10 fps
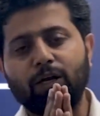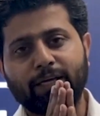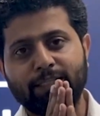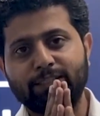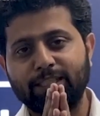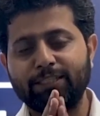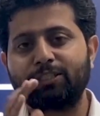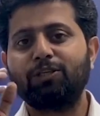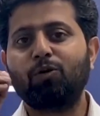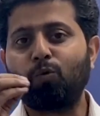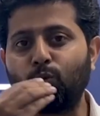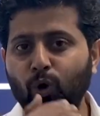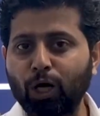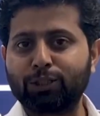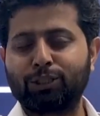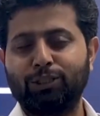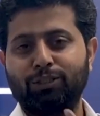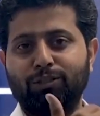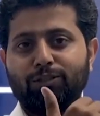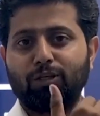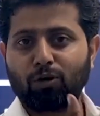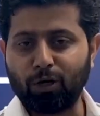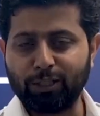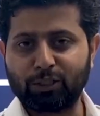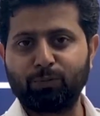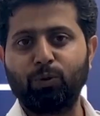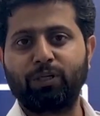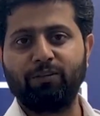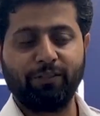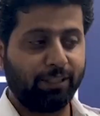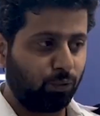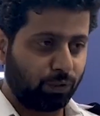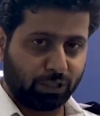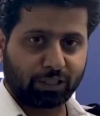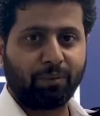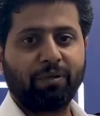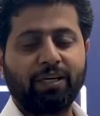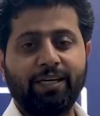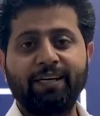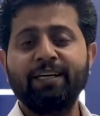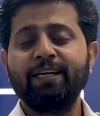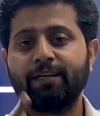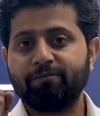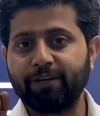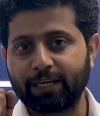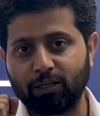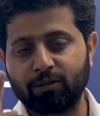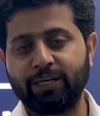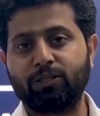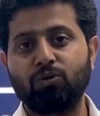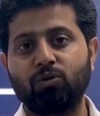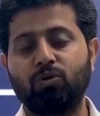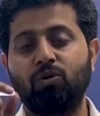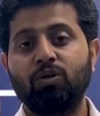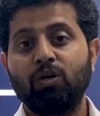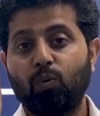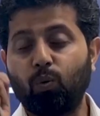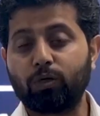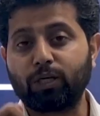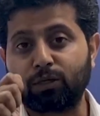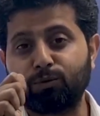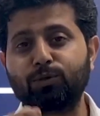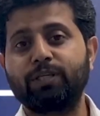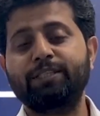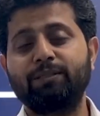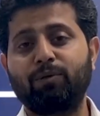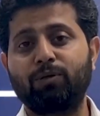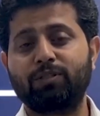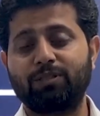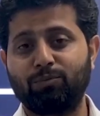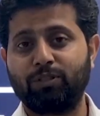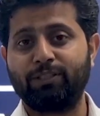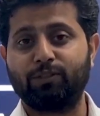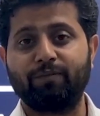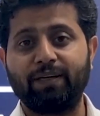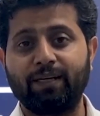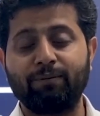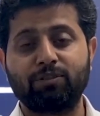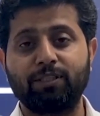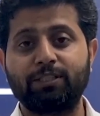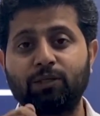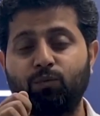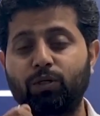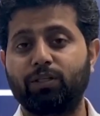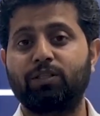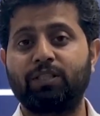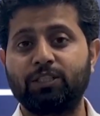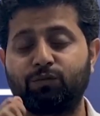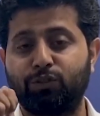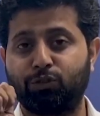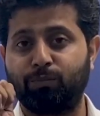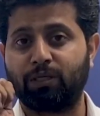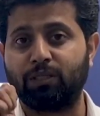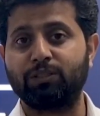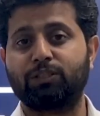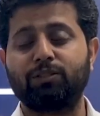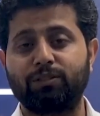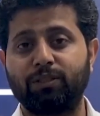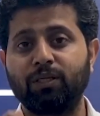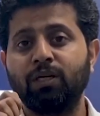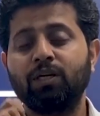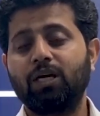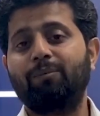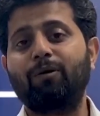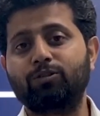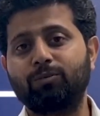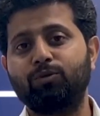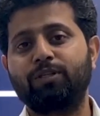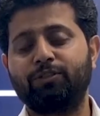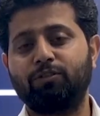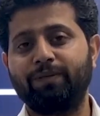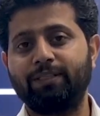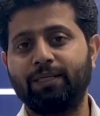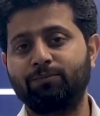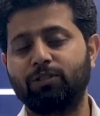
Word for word: all i can say is watch the college portal video which is coming ahead where you'll get to know what are good things about Samudra National Maritime Studies and what are the things which should be concerned about Samudra National Maritime